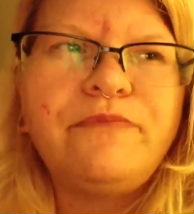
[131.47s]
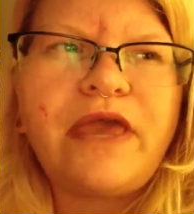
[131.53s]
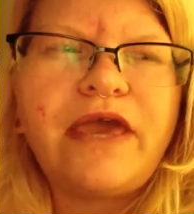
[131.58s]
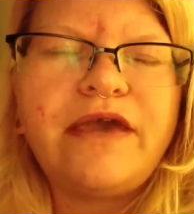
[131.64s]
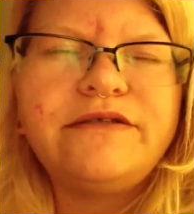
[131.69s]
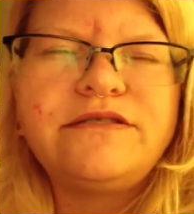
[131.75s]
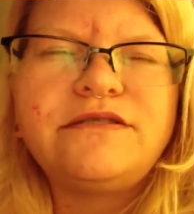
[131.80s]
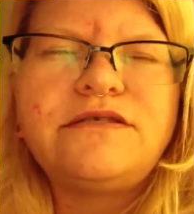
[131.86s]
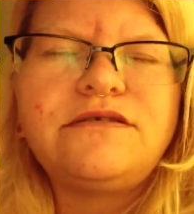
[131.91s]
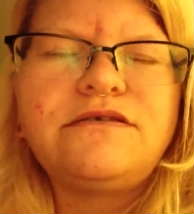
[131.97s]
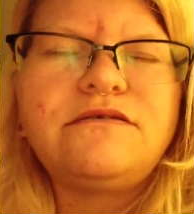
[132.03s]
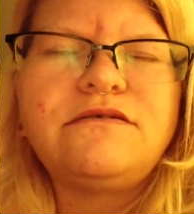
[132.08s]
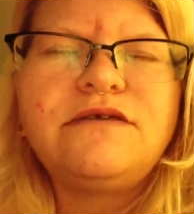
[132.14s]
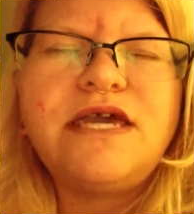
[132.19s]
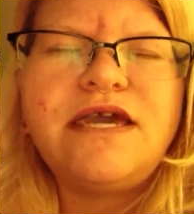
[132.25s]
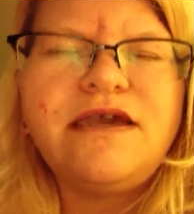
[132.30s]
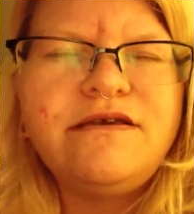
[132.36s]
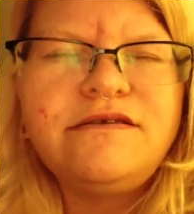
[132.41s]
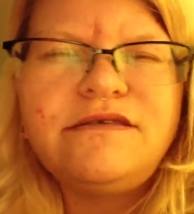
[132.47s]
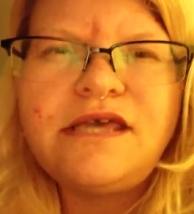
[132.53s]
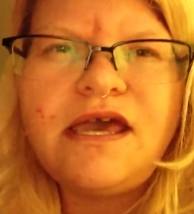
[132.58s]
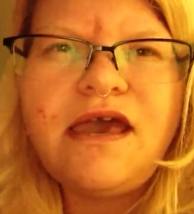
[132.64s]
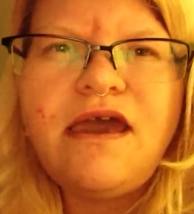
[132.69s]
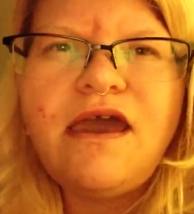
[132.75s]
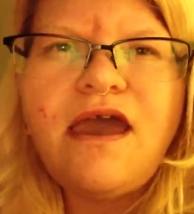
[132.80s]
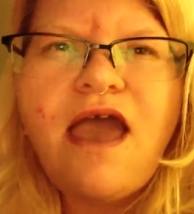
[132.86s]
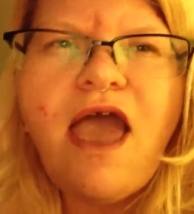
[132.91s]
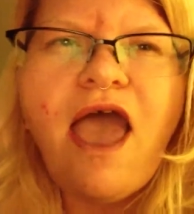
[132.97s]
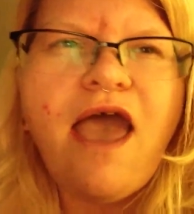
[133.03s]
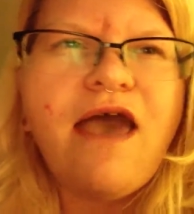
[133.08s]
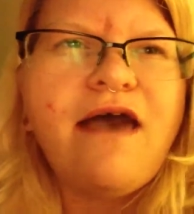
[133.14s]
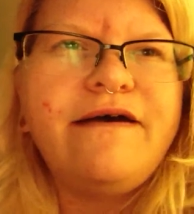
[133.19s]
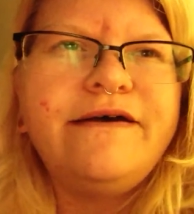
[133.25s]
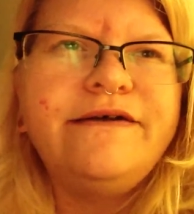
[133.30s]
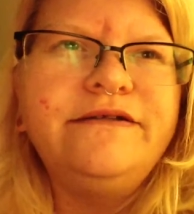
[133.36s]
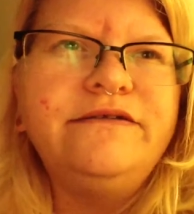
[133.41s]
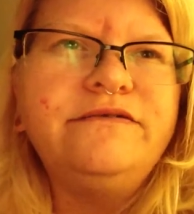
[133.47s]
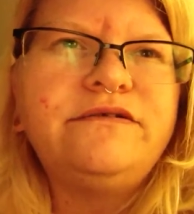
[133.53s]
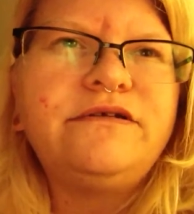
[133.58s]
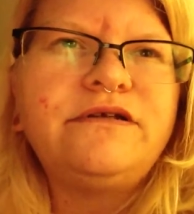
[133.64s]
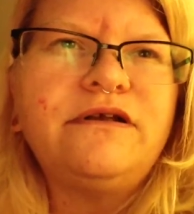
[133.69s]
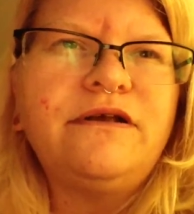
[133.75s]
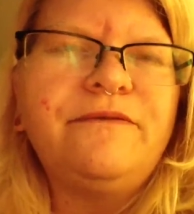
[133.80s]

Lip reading: It's easy and